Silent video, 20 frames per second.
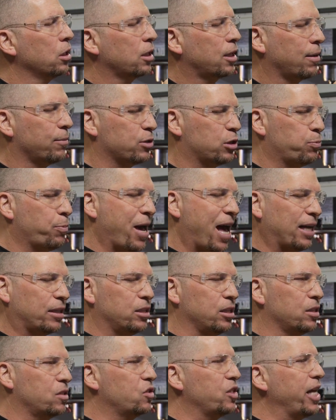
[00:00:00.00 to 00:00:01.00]
comes back
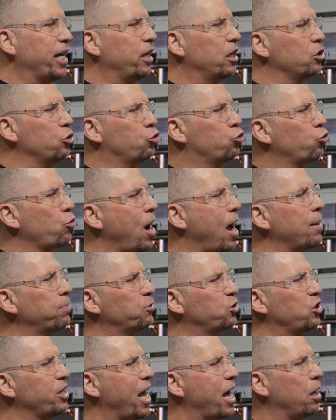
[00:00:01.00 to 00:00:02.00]
to center,
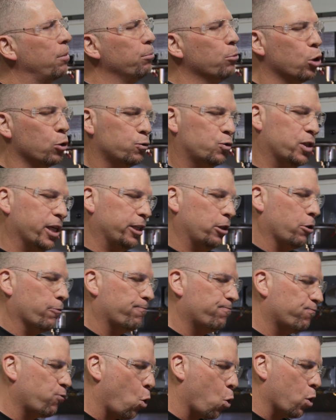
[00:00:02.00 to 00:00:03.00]
drops down, moves into
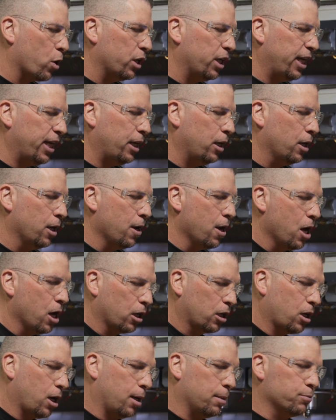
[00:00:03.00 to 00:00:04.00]
40,
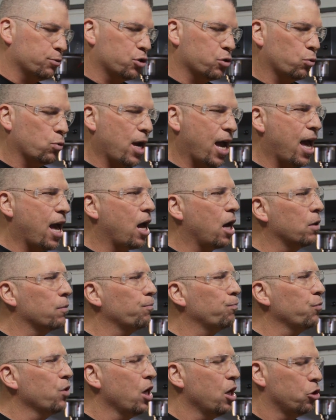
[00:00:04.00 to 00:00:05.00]
comes
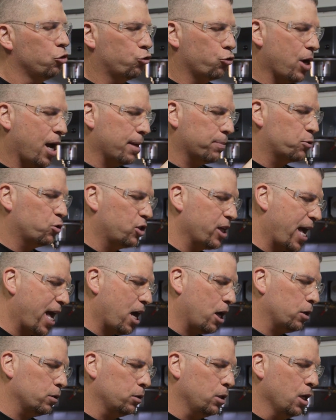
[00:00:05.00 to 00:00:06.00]
around, drops
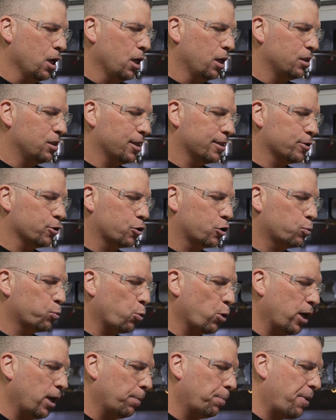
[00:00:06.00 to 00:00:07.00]
down, does a
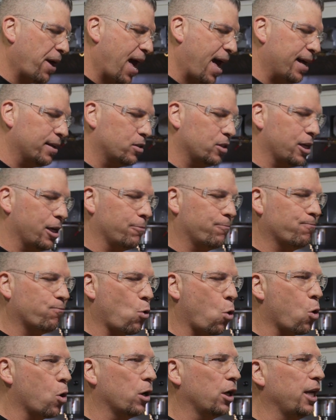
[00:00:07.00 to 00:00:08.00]
spring pass at
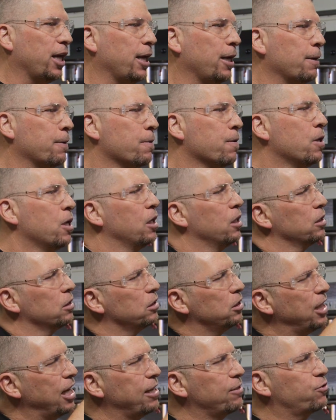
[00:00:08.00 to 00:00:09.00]
40,
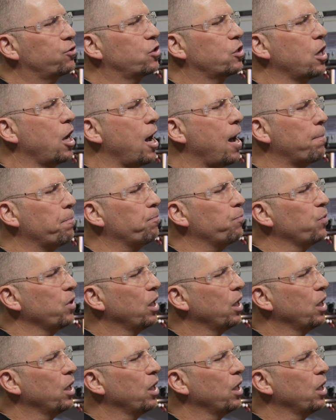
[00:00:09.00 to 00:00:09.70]
lifts up,